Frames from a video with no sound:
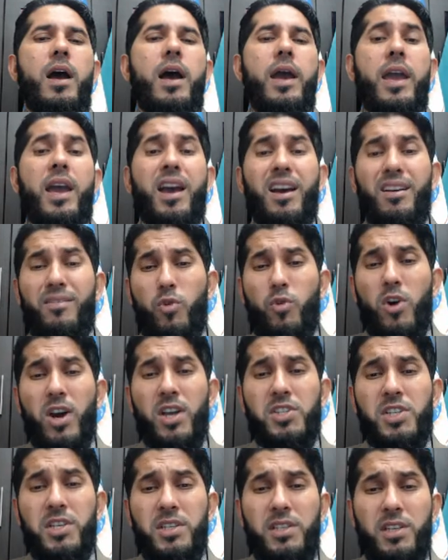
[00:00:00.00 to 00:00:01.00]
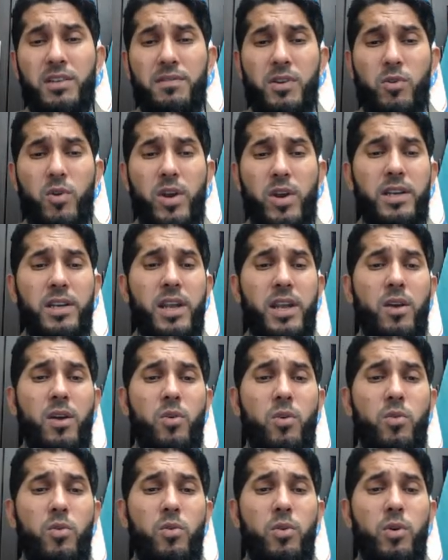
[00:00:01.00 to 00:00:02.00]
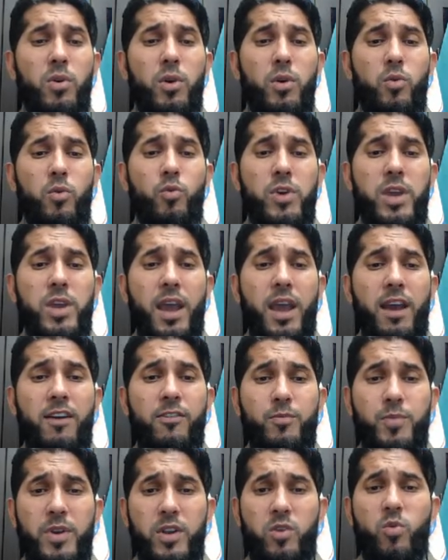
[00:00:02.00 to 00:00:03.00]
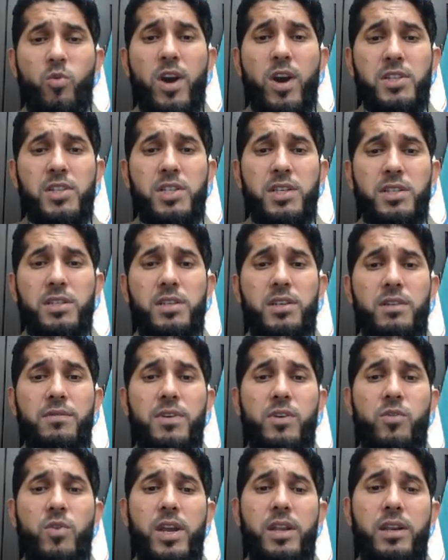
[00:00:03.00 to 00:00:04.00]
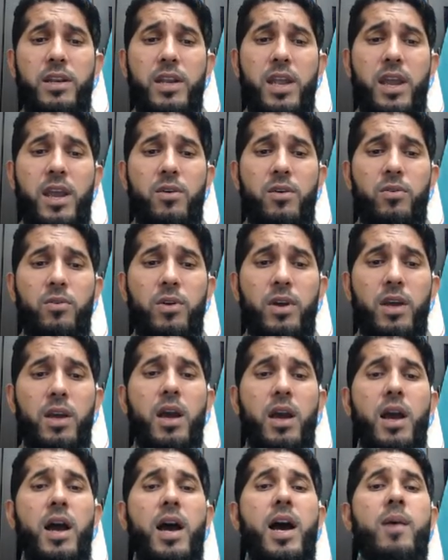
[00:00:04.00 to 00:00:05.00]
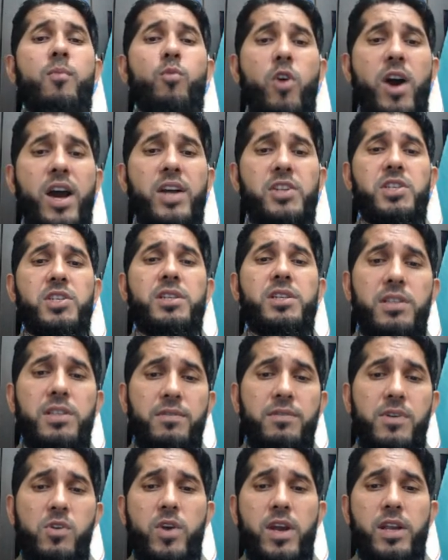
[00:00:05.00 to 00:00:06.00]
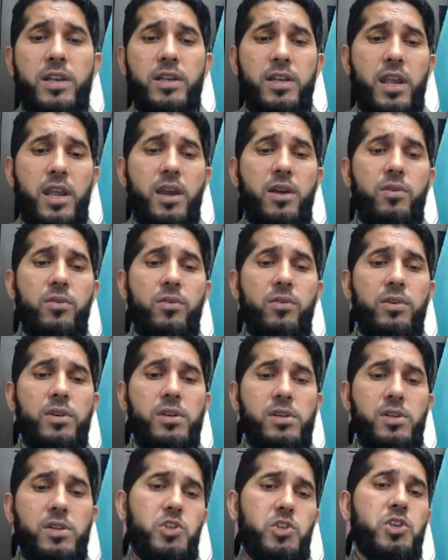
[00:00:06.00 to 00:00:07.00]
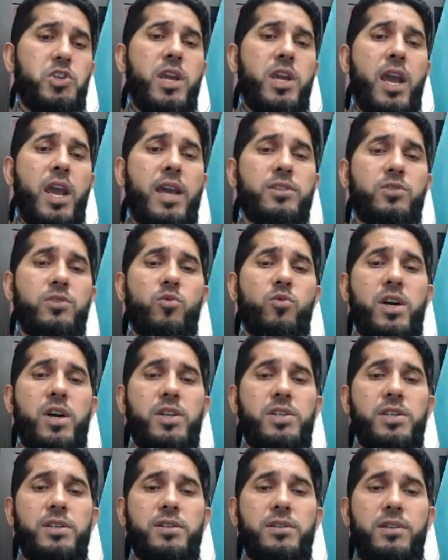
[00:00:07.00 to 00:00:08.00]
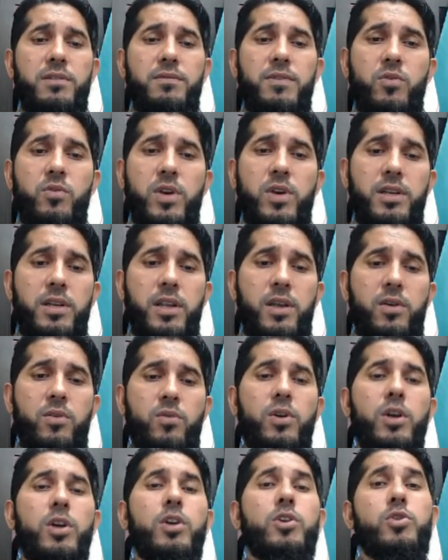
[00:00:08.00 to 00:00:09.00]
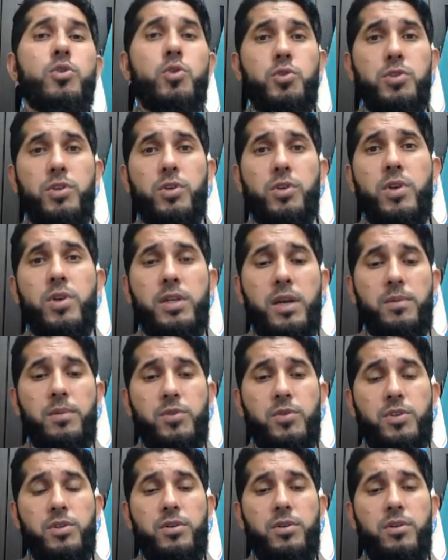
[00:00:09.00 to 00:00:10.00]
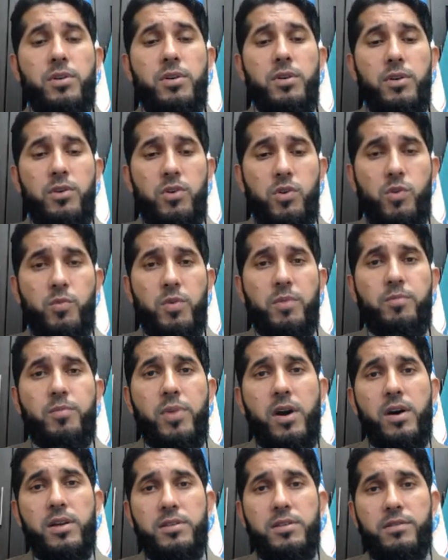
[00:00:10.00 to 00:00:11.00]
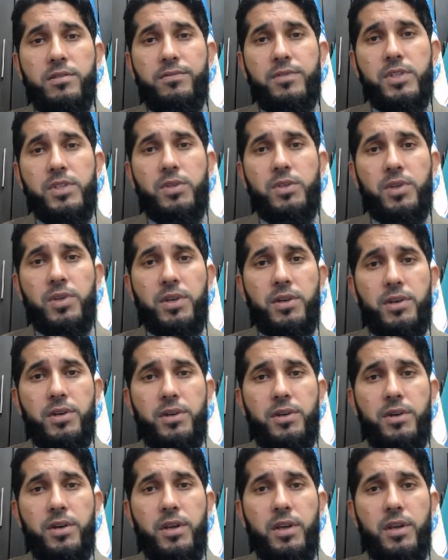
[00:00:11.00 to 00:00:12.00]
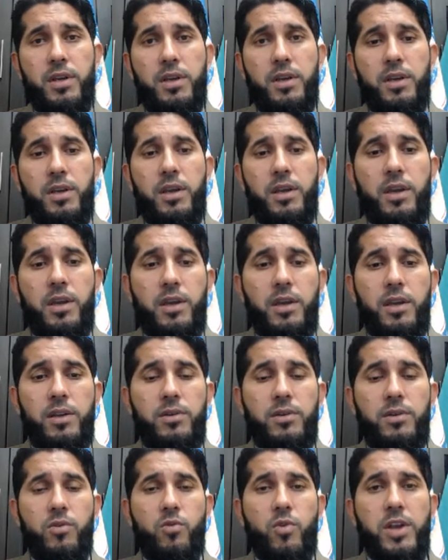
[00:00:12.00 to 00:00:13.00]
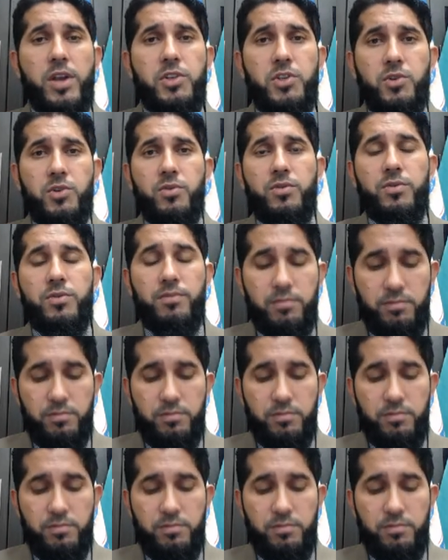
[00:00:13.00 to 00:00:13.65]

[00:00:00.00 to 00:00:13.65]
have watching TV right now. We have been watching TV right now. I'm watching TV right now. She has watching TV right now. Choose the correct option. You may pause the video here and write your